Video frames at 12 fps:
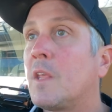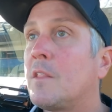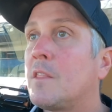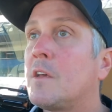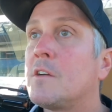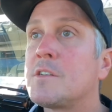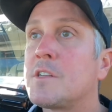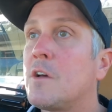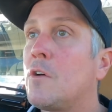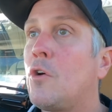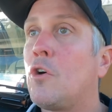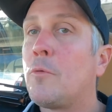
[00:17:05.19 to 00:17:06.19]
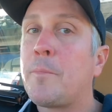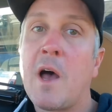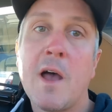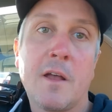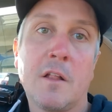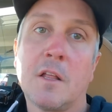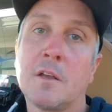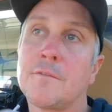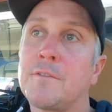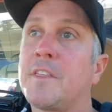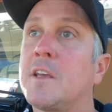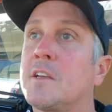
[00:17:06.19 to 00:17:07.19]
there's a whole pile
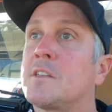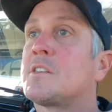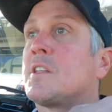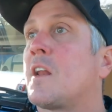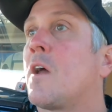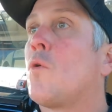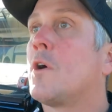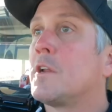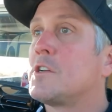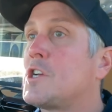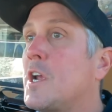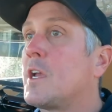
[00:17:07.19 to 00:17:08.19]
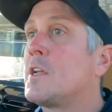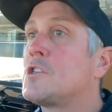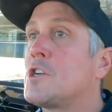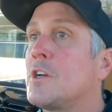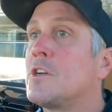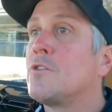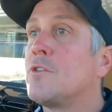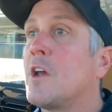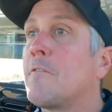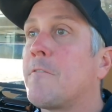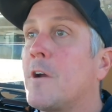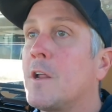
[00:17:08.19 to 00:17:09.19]
of things that I want to change and do
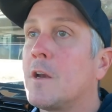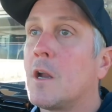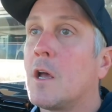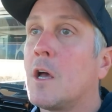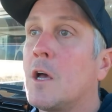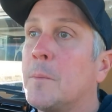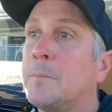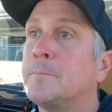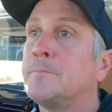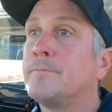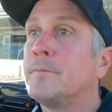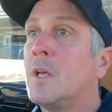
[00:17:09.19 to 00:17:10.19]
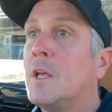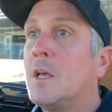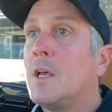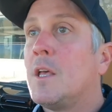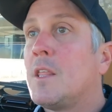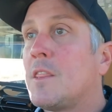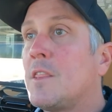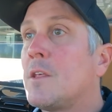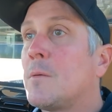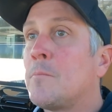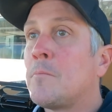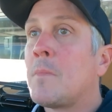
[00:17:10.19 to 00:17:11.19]
different. Um,
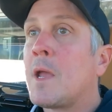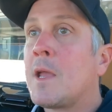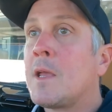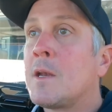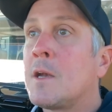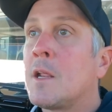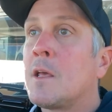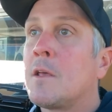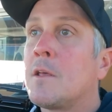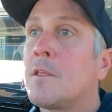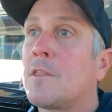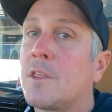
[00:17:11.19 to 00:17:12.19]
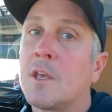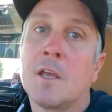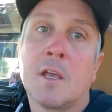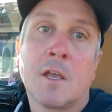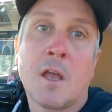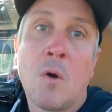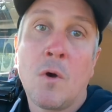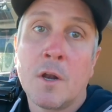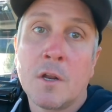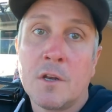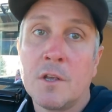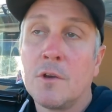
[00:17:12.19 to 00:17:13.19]
the main thing I want
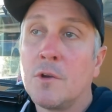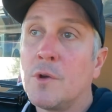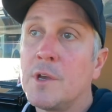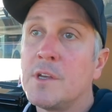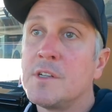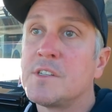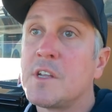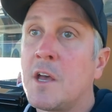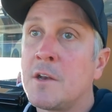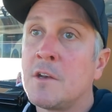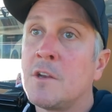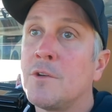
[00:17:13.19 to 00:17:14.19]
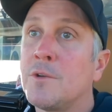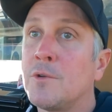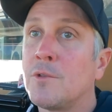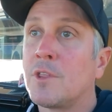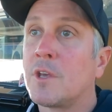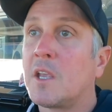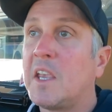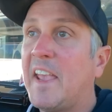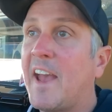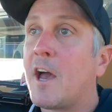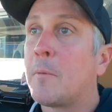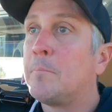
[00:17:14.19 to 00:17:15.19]
to do is undo the
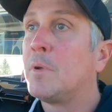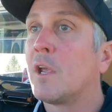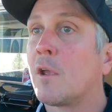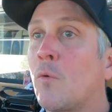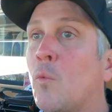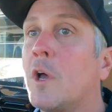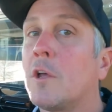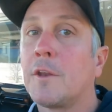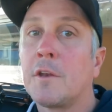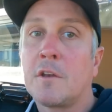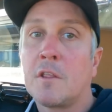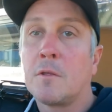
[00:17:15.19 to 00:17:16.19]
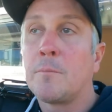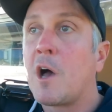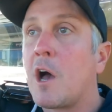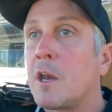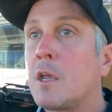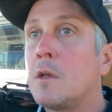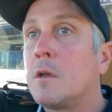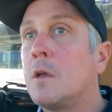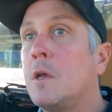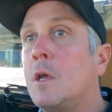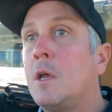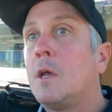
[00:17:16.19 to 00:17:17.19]
cab being welded the body.
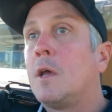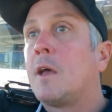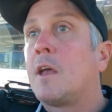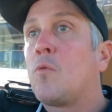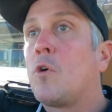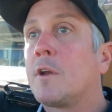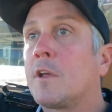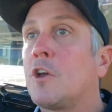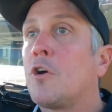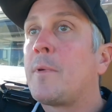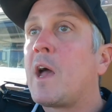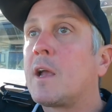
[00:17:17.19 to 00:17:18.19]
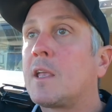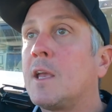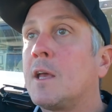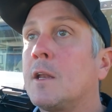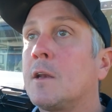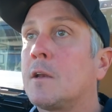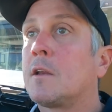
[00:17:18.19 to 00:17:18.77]
I want to go back in,